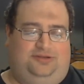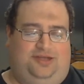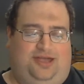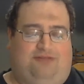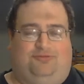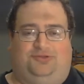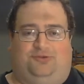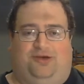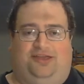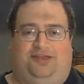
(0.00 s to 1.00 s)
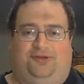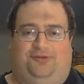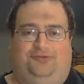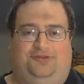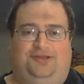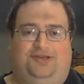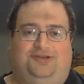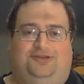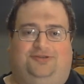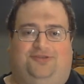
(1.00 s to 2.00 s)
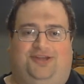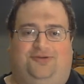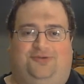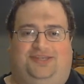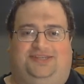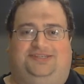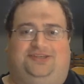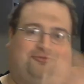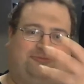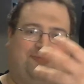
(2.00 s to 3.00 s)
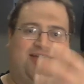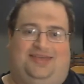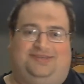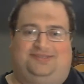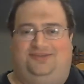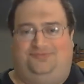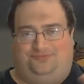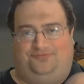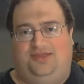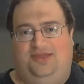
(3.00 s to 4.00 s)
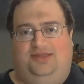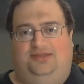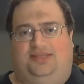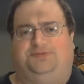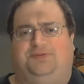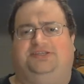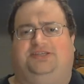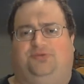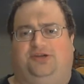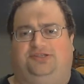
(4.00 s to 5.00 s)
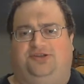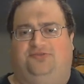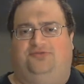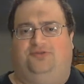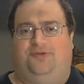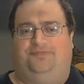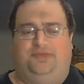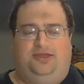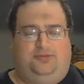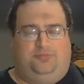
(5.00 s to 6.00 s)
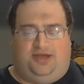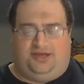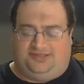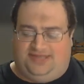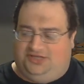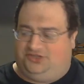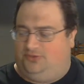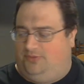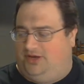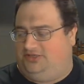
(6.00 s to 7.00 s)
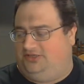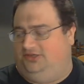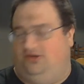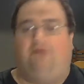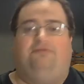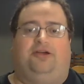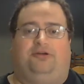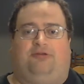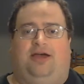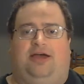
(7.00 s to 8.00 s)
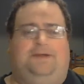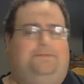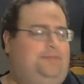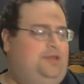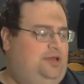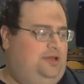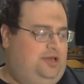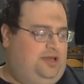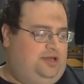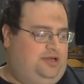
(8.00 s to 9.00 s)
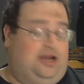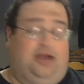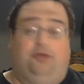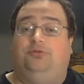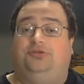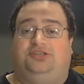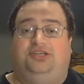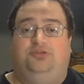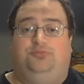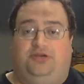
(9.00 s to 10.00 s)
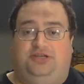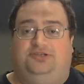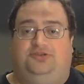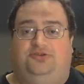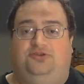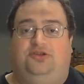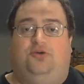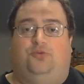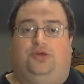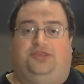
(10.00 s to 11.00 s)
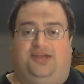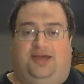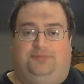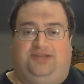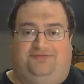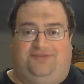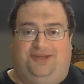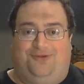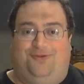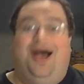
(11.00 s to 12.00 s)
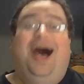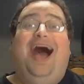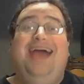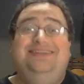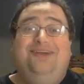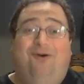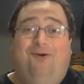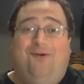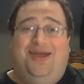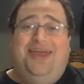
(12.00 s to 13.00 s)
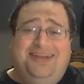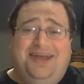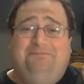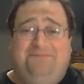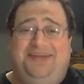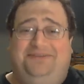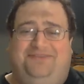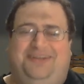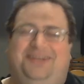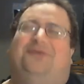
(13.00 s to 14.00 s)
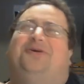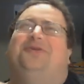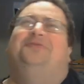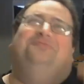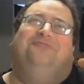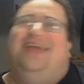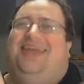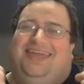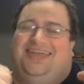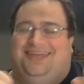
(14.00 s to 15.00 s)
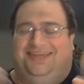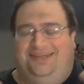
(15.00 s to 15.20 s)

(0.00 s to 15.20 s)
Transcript: Every once in a while, he'll do a video with his silver mask. And that's basically what he's known for. Guys, thank you so much. Y'all fucking rock. And I will see you pretty soon with an update video. I know, an update video. Hooray!